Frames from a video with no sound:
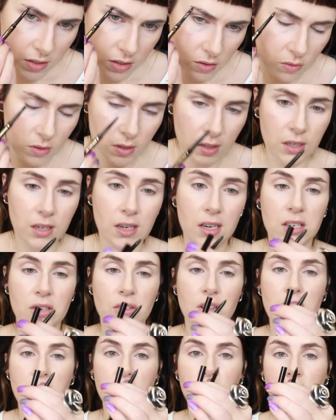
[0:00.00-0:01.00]
So you
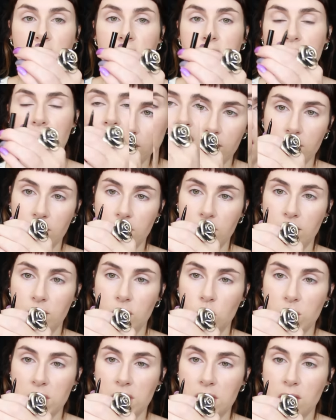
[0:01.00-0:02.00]
literally, it just
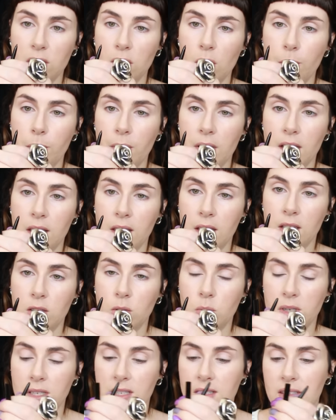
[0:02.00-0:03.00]
twists up and then
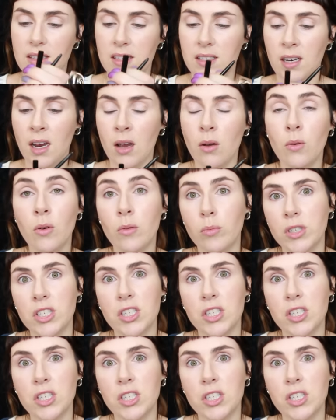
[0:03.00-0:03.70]
twists down,